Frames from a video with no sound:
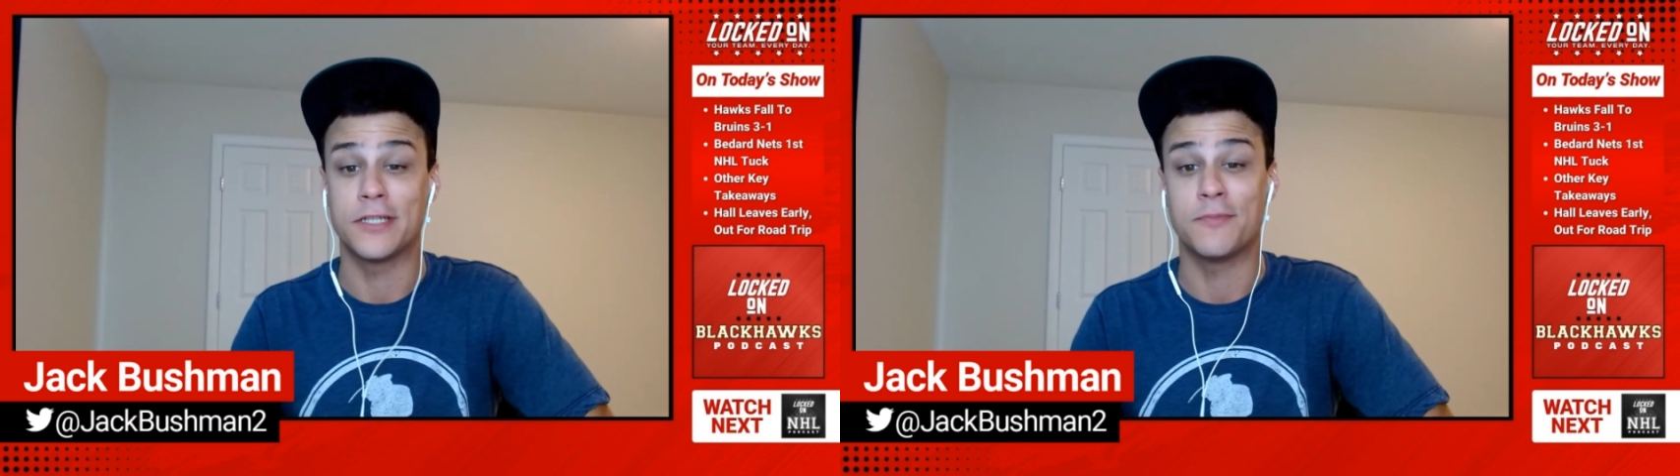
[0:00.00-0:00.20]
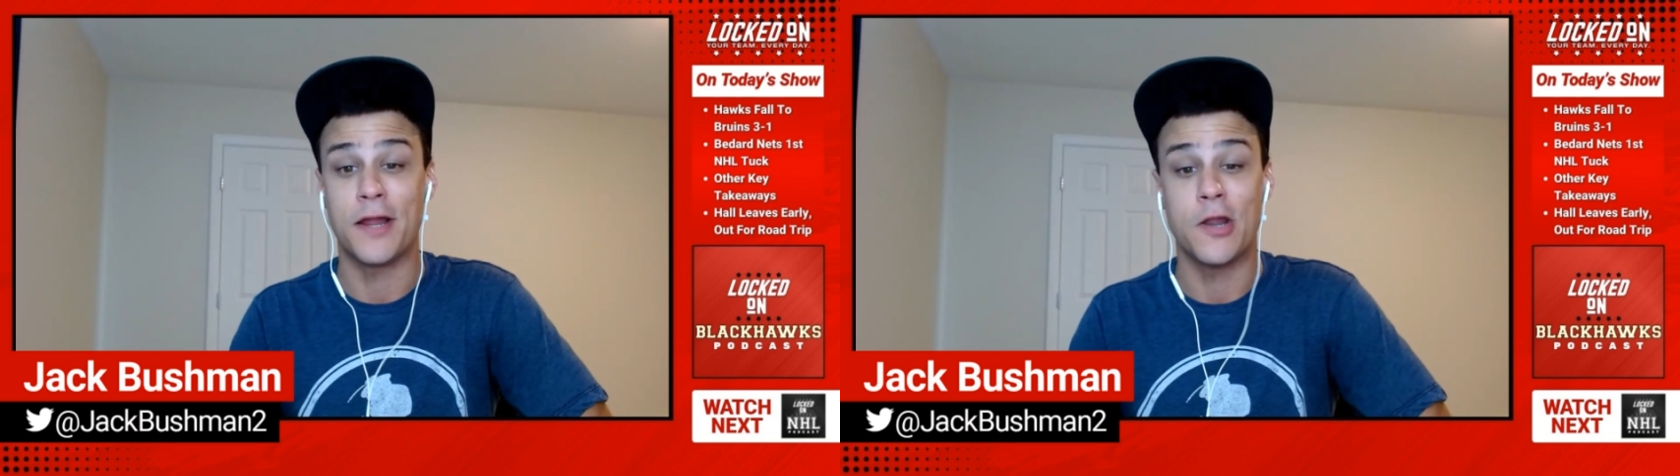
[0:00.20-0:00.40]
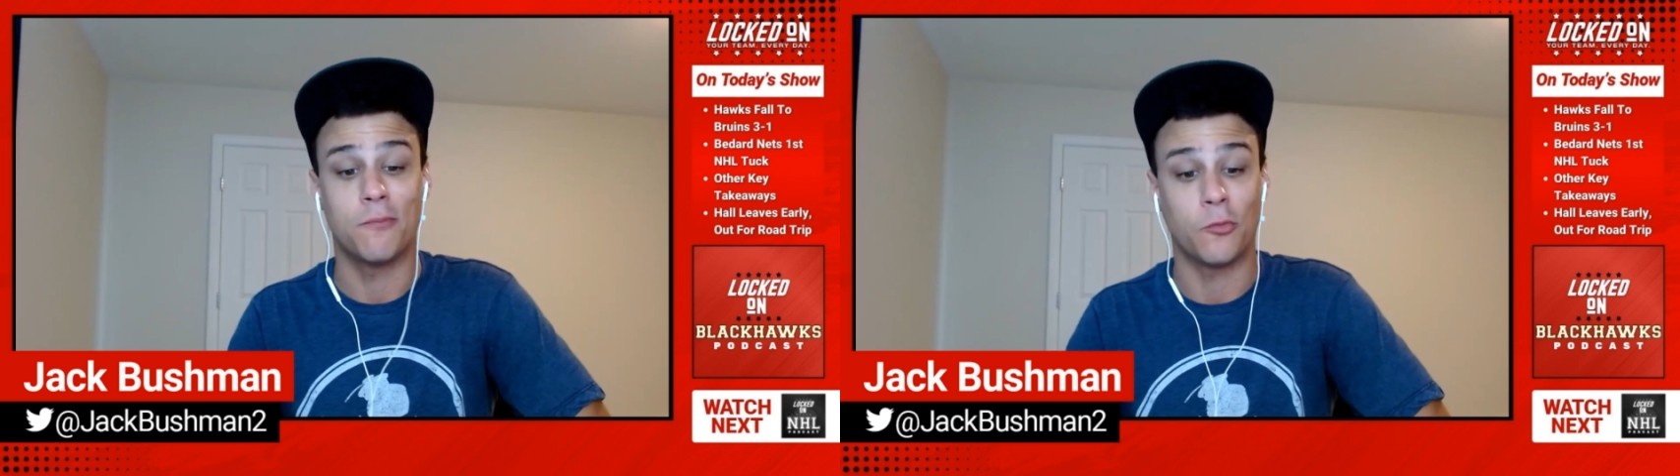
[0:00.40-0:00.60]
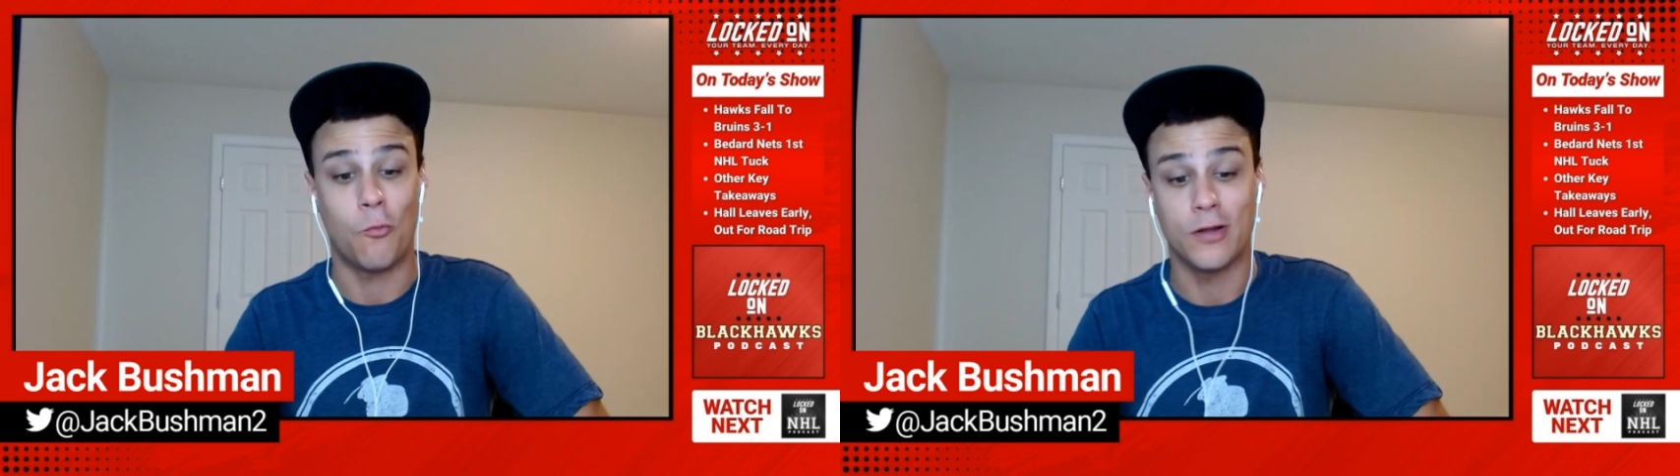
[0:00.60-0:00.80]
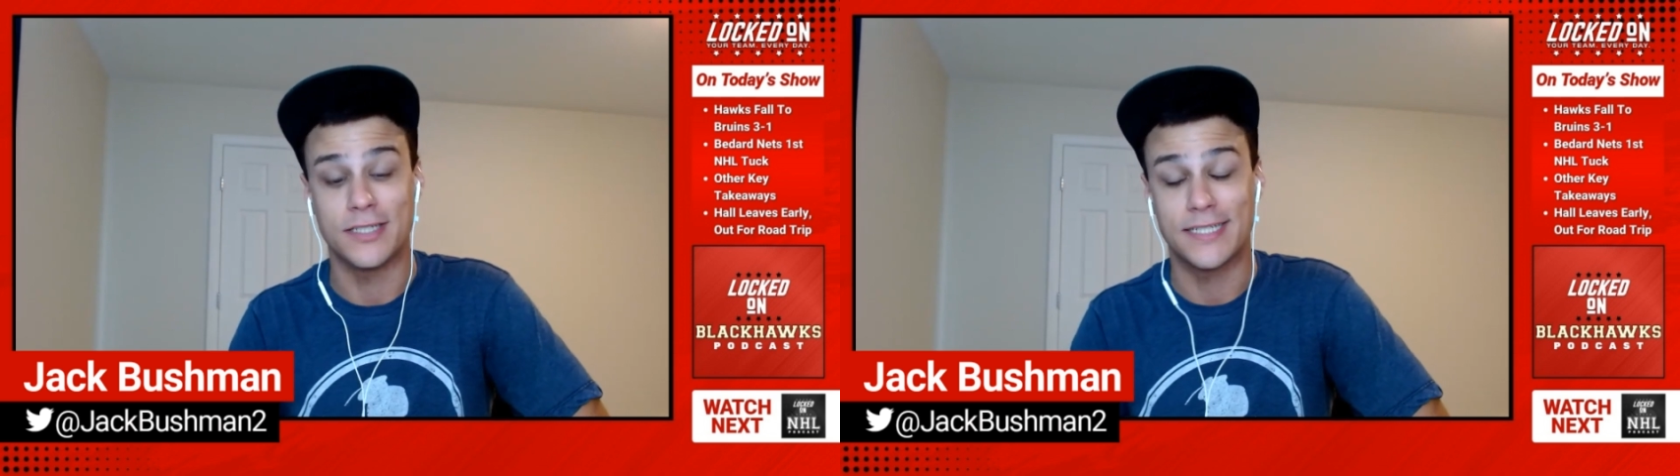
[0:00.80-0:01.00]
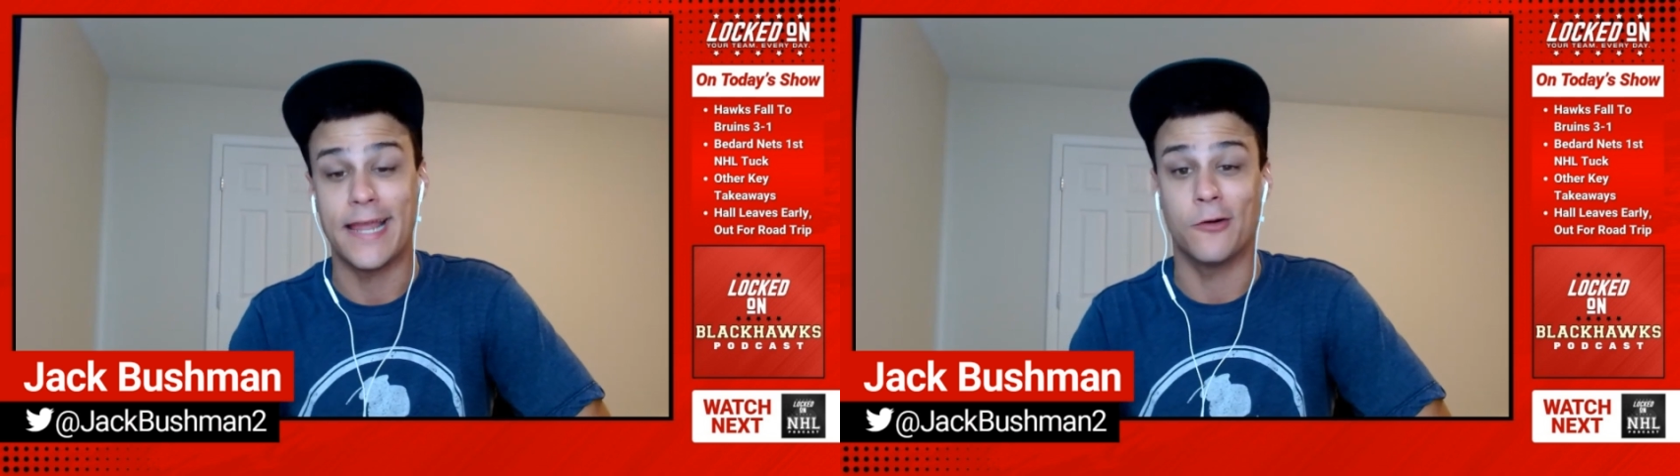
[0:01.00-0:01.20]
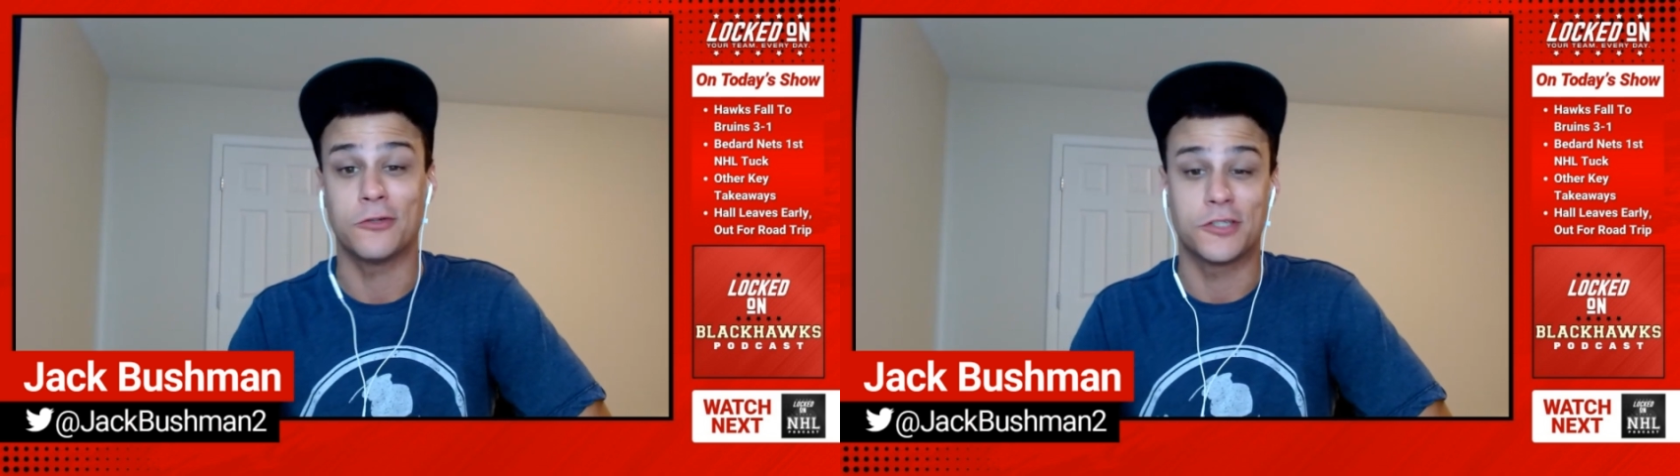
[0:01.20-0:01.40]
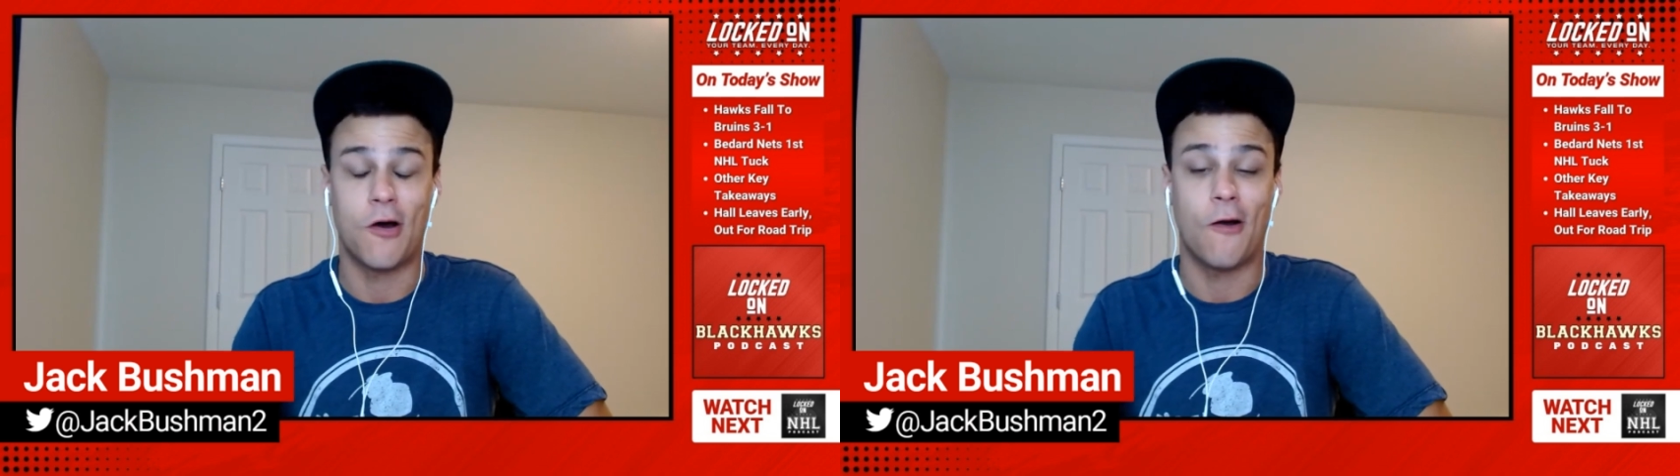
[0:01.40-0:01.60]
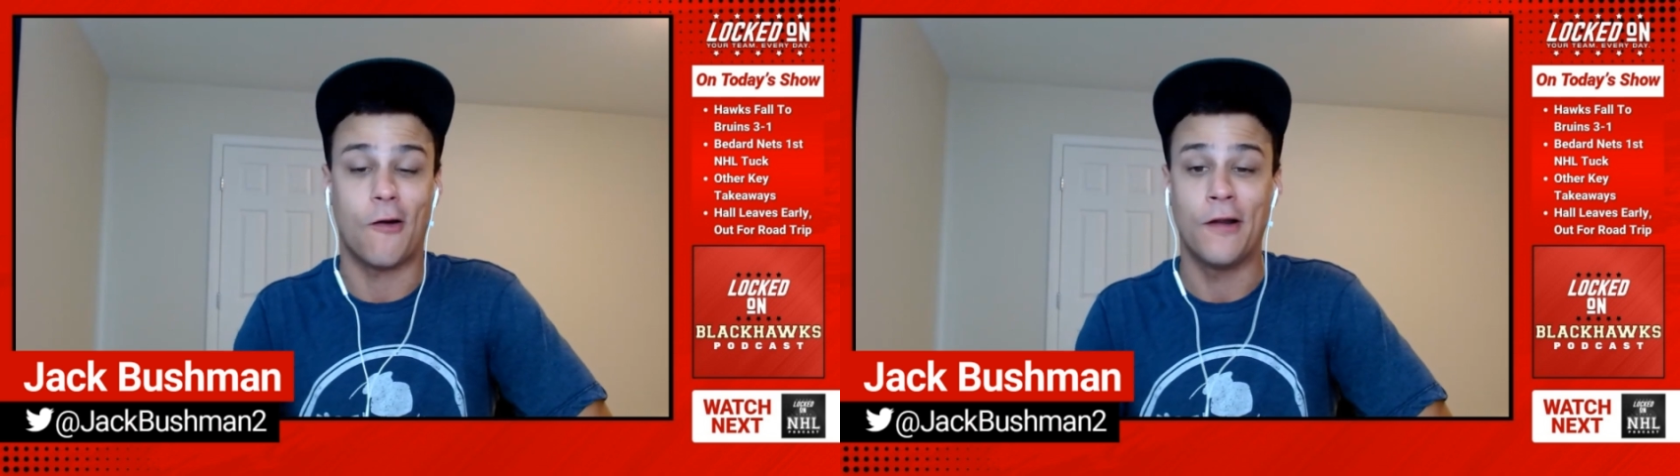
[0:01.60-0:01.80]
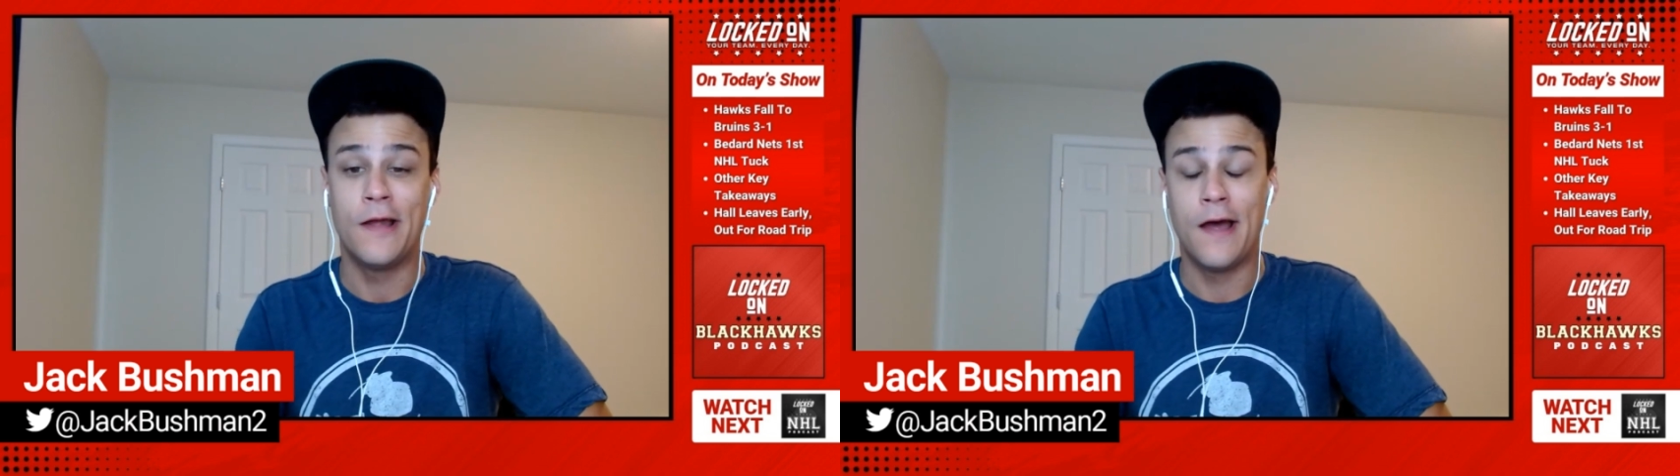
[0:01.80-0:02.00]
is my number one skater star.